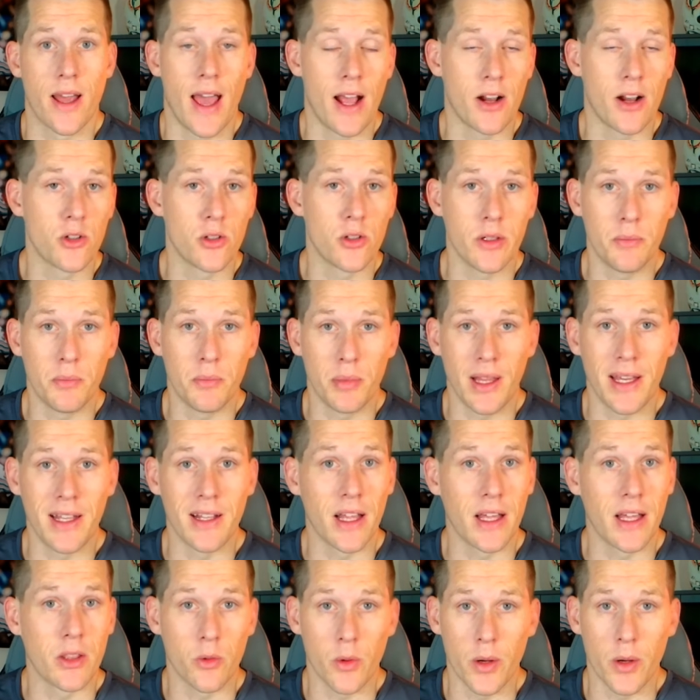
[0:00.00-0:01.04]
actually played
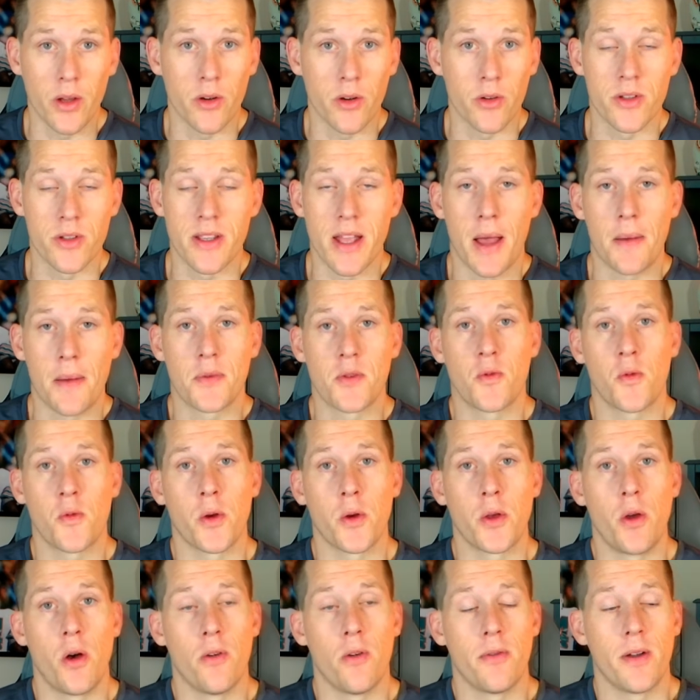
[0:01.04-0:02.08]
like 300 snaps for
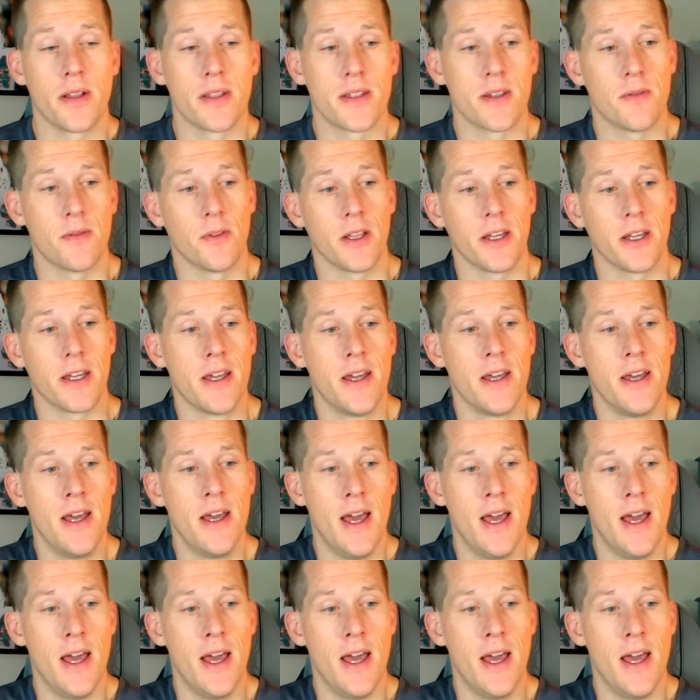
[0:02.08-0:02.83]
you offensively.